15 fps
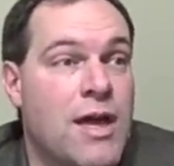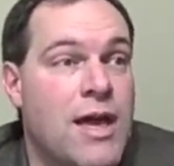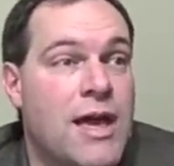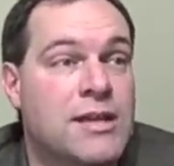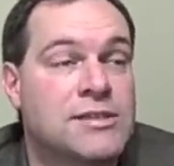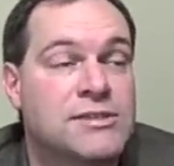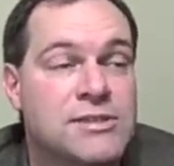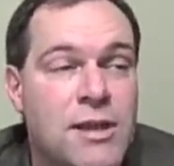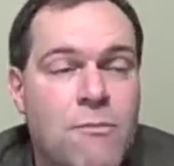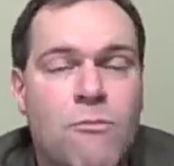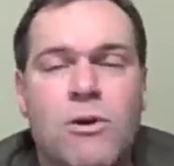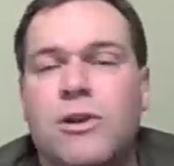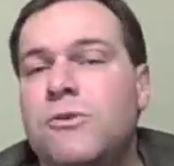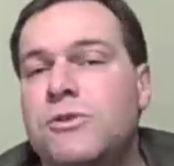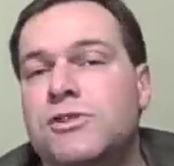as
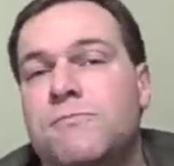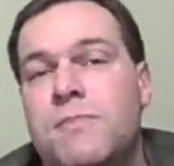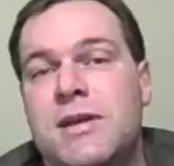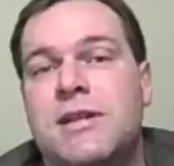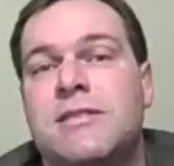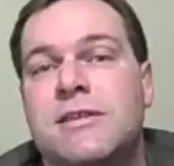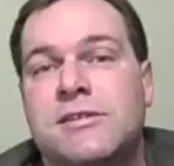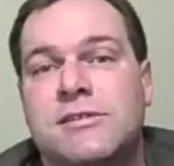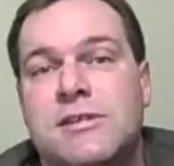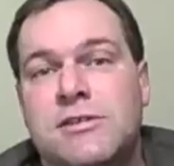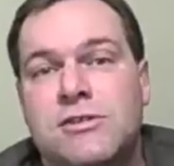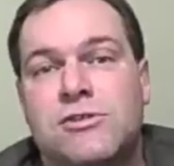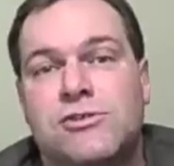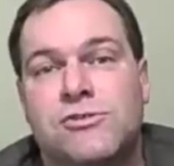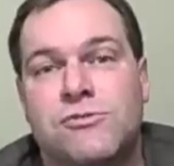someone who has been in this
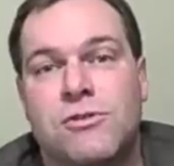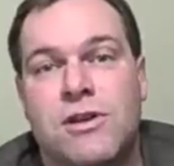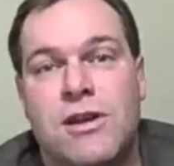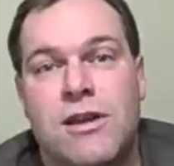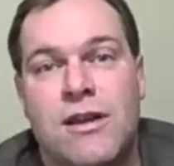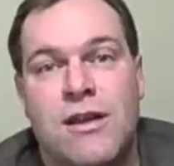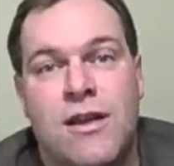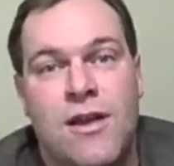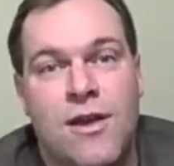industry